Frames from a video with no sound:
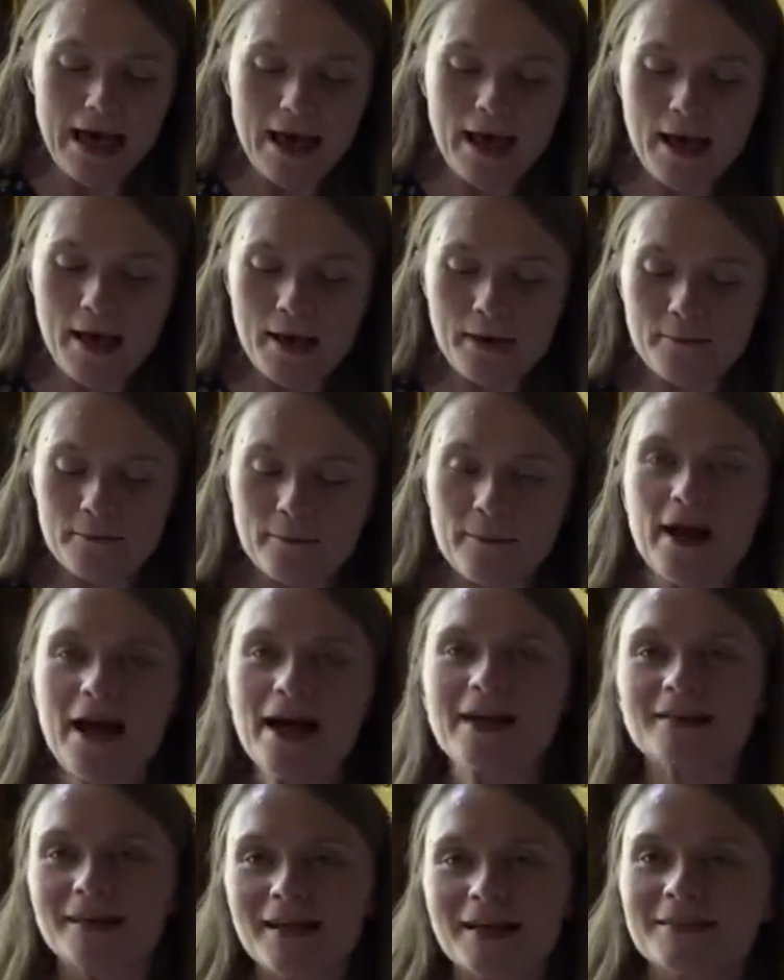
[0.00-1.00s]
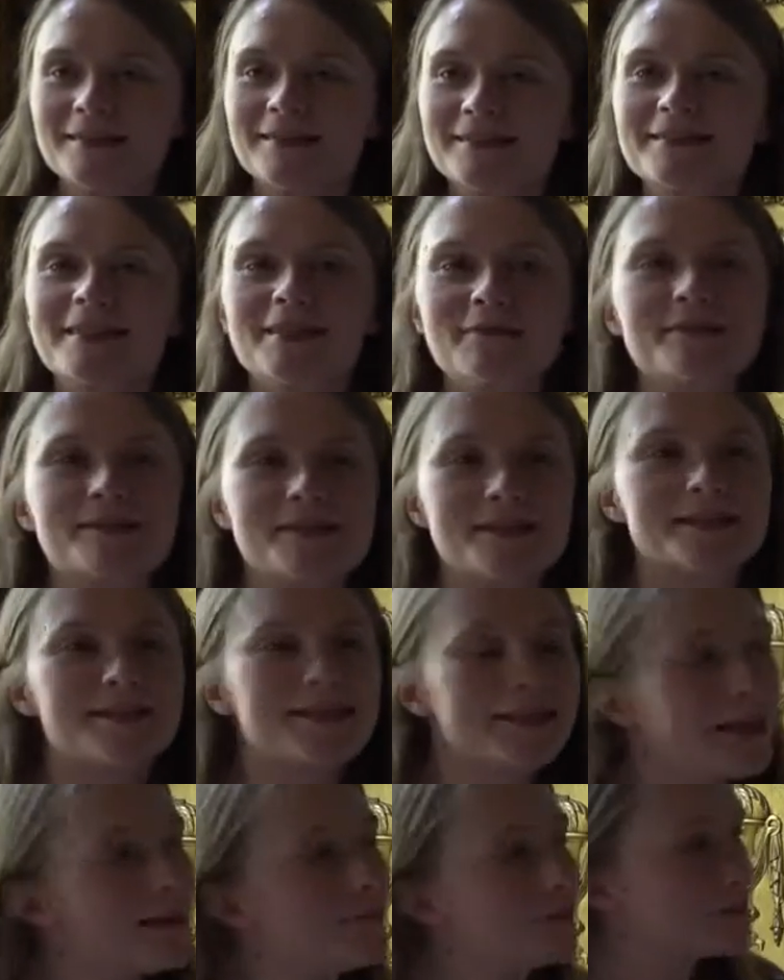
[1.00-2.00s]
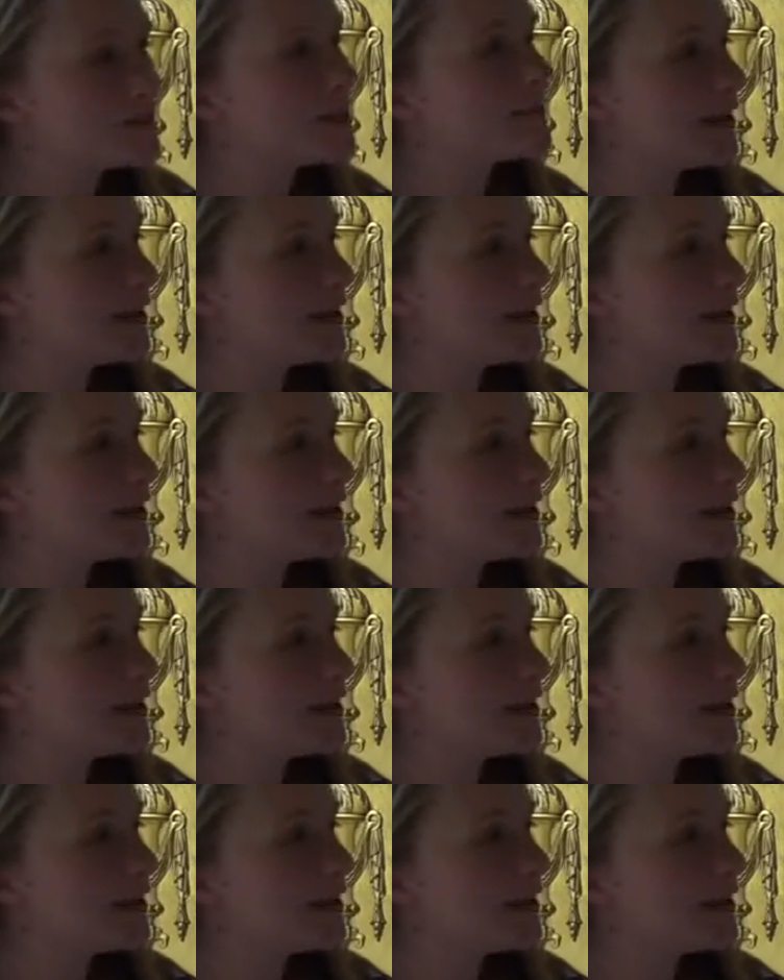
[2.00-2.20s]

um, and, and gives this gift